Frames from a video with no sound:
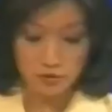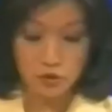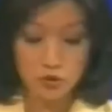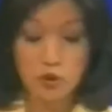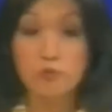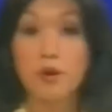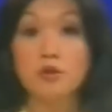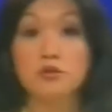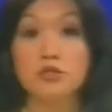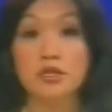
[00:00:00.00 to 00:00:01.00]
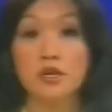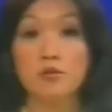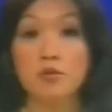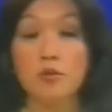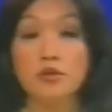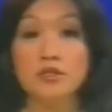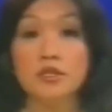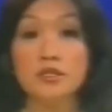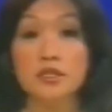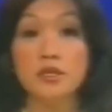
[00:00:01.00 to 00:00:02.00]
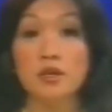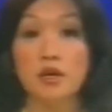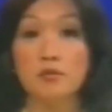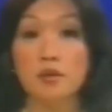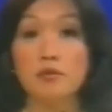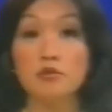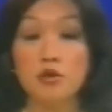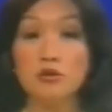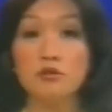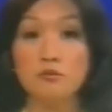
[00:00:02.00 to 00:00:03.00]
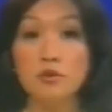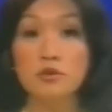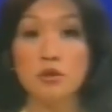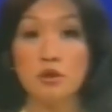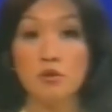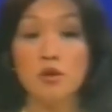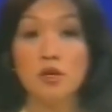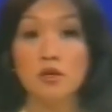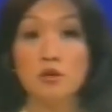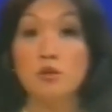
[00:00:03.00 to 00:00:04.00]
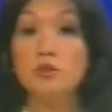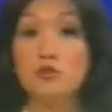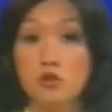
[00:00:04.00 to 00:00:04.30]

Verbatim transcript: The New York Post tonight reports that Synanon member Joseph Musico, who is